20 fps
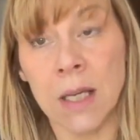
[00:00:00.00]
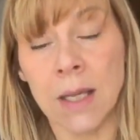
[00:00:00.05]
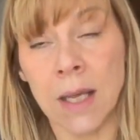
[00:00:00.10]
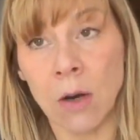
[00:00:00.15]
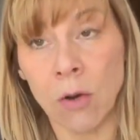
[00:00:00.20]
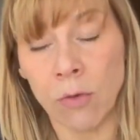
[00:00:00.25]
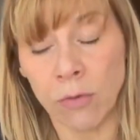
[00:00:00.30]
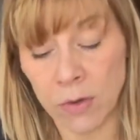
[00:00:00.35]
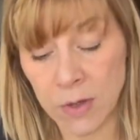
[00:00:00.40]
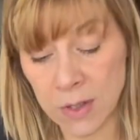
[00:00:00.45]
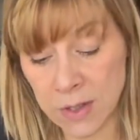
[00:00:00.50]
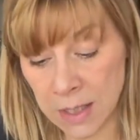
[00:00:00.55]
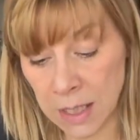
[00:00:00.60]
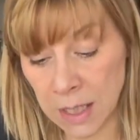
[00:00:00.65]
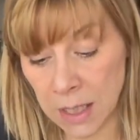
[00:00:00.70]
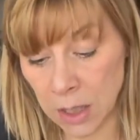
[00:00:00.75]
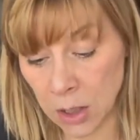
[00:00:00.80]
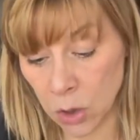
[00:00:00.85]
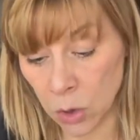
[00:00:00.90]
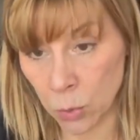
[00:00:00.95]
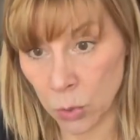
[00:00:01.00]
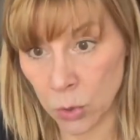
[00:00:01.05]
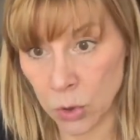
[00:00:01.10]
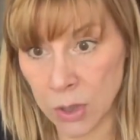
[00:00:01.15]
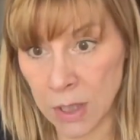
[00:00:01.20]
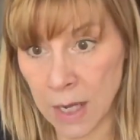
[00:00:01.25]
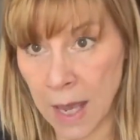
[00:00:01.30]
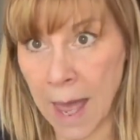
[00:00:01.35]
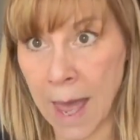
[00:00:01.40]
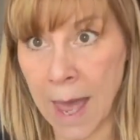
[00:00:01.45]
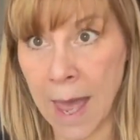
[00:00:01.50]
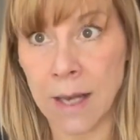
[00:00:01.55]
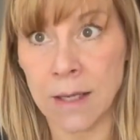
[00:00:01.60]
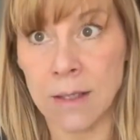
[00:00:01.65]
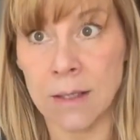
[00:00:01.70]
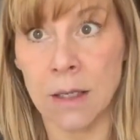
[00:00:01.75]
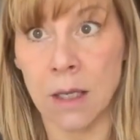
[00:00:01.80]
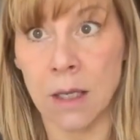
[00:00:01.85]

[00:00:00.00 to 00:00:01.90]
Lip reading: then obviously you would add